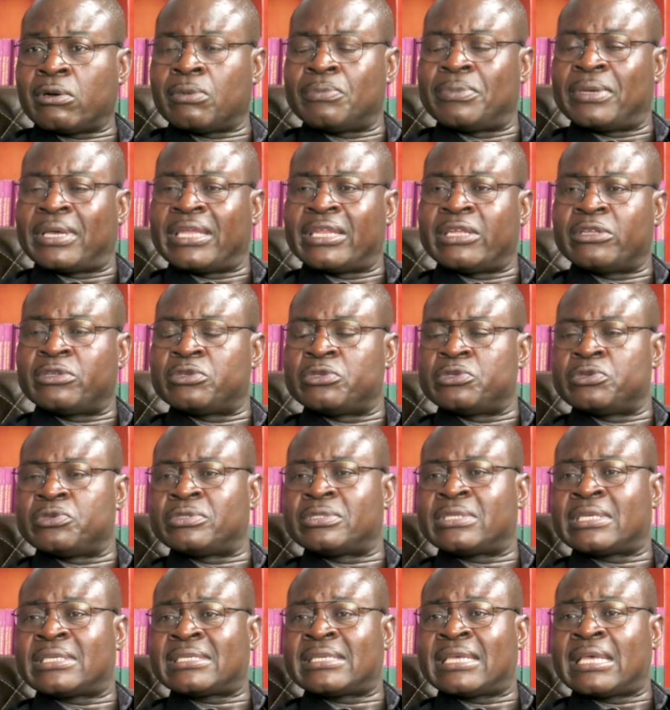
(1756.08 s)
all beginning to
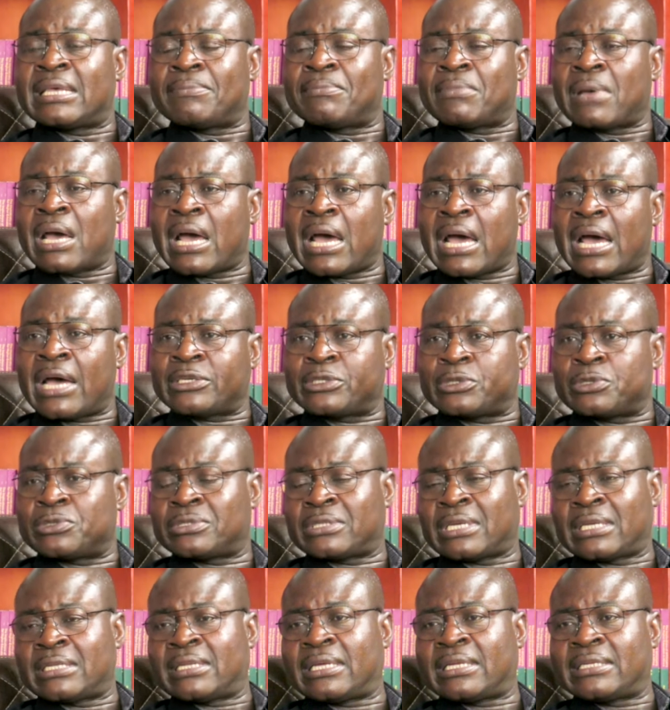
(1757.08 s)
use the same ASO
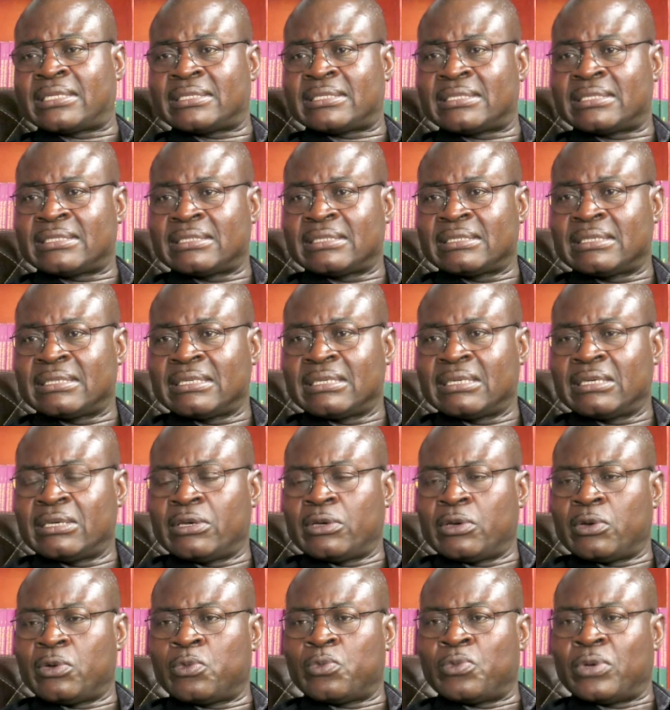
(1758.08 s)
standards,
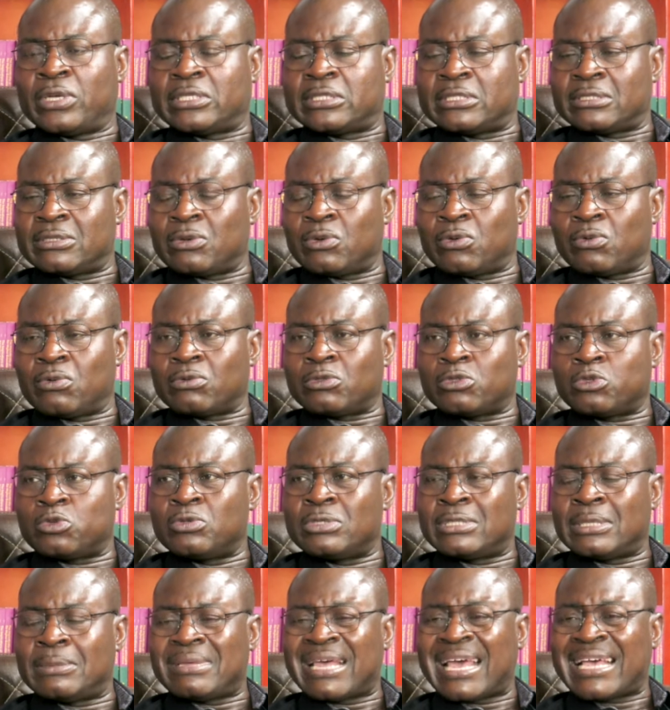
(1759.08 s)
which
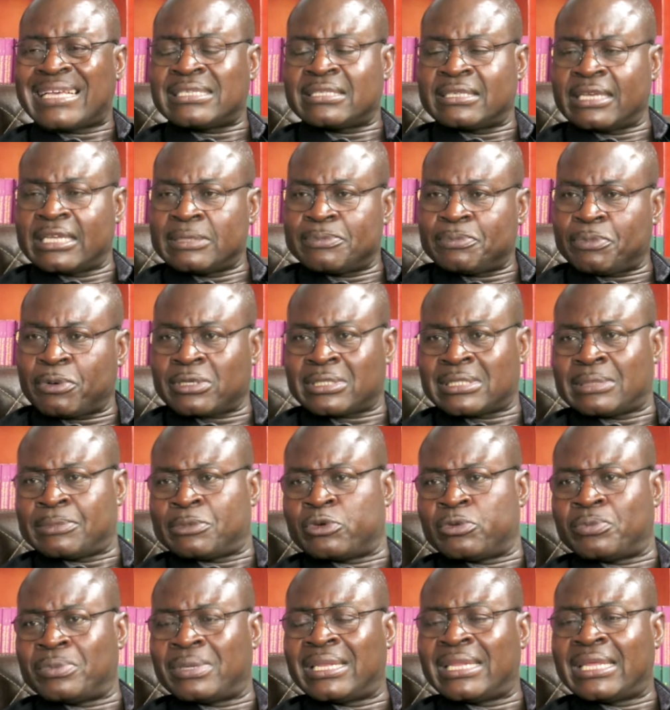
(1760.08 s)
to the extent
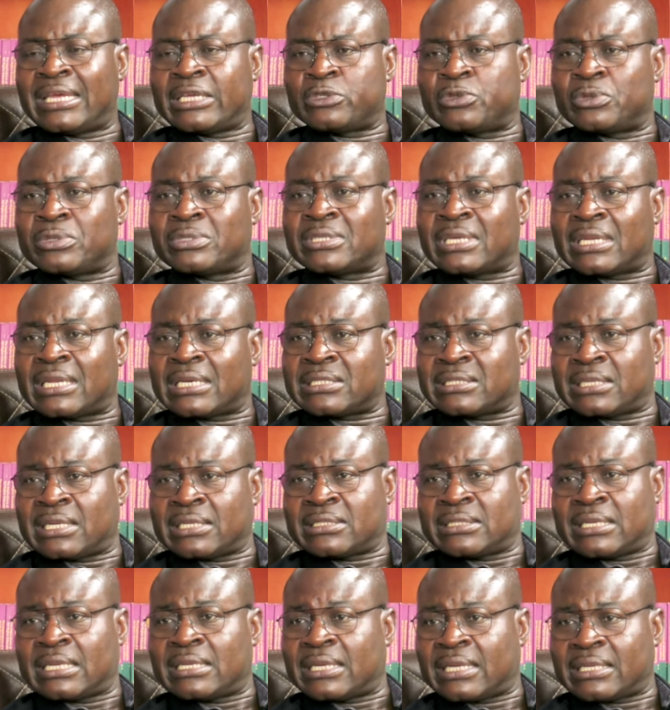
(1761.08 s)
possible will be linked to international
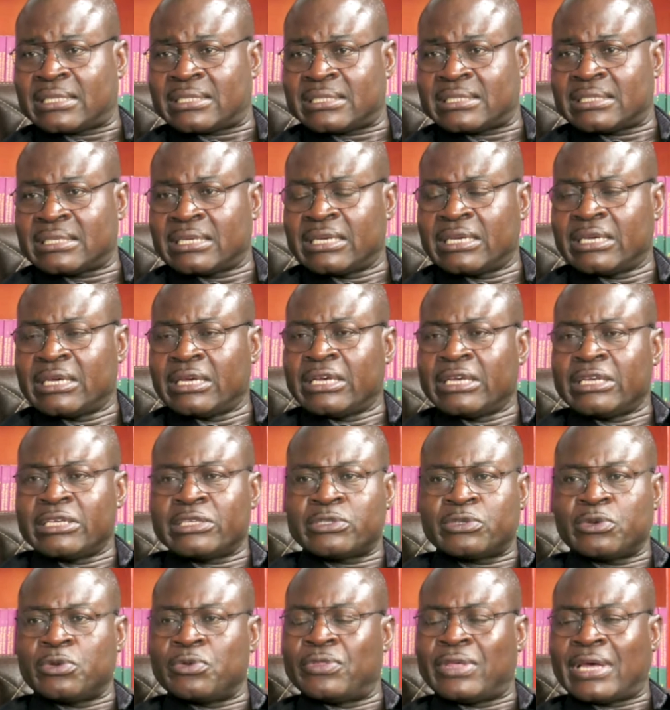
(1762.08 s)
standards
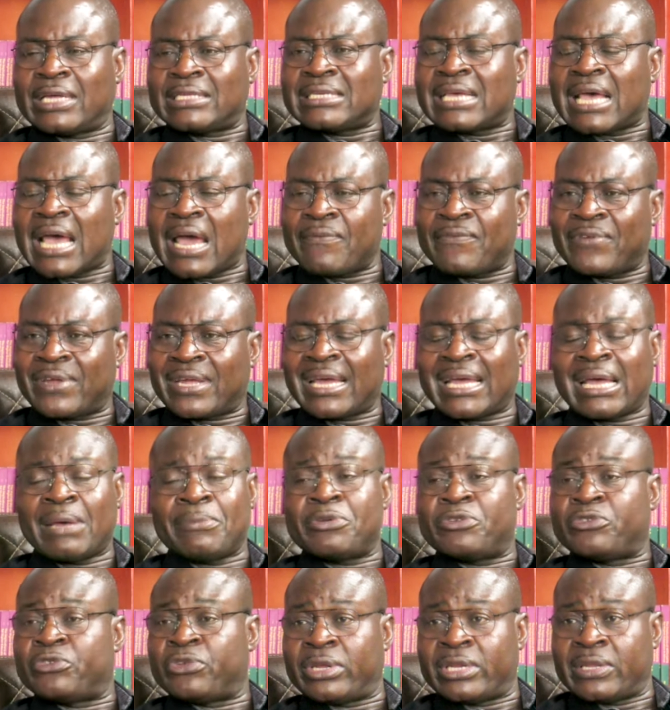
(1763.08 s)
so that Africa can
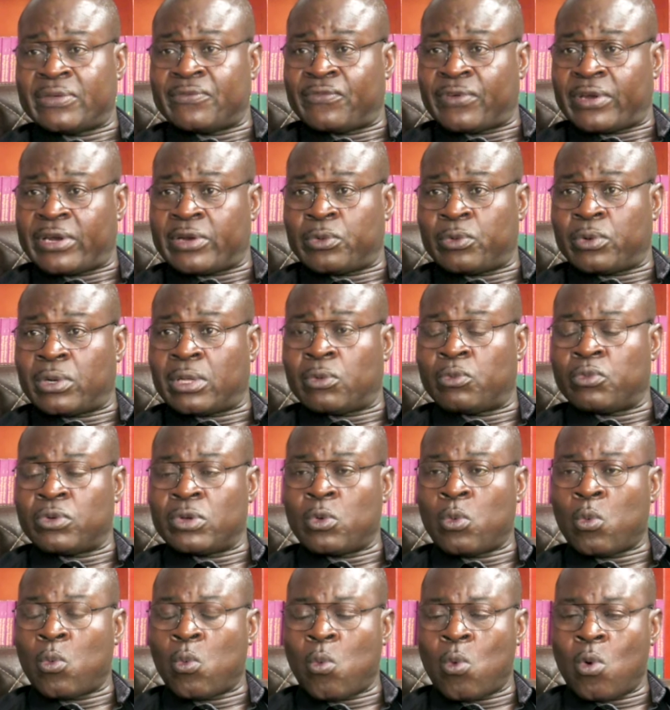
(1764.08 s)
be trading very well. We
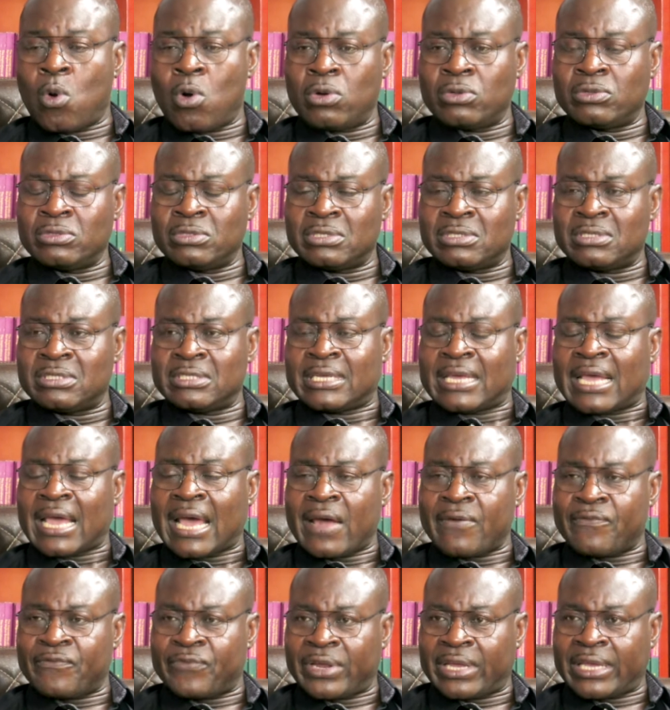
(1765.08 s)
want the
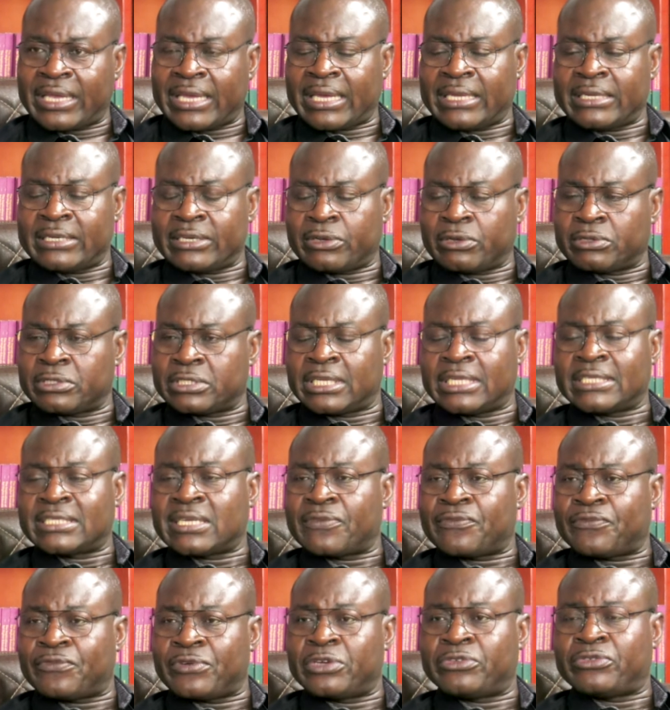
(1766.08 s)
African
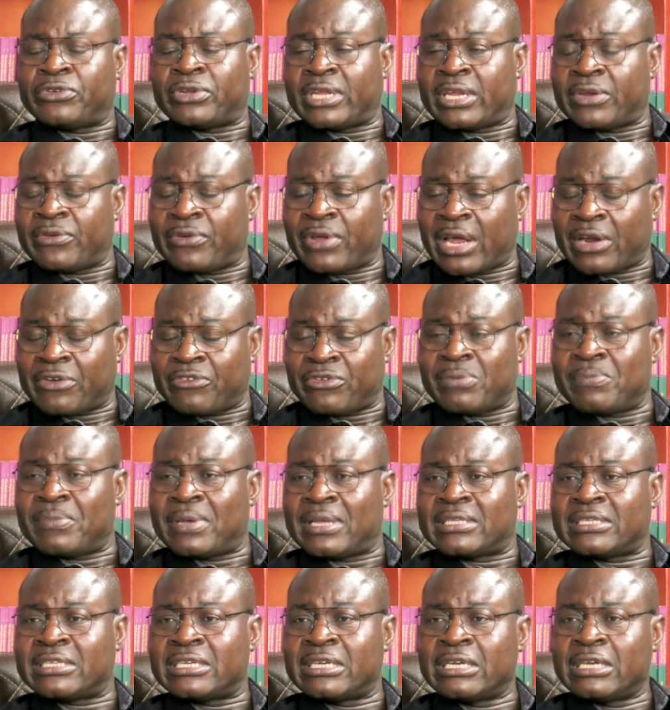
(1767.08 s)
Continental Free Trade Area
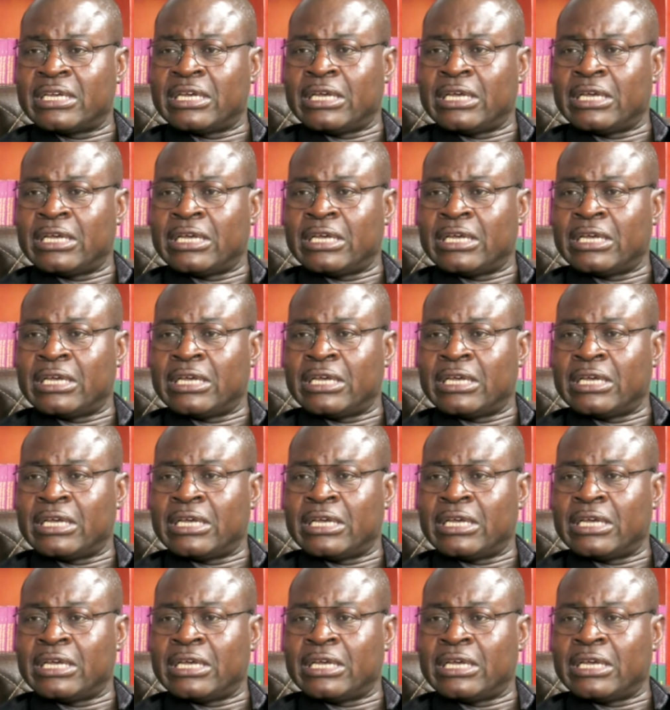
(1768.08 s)
Agreement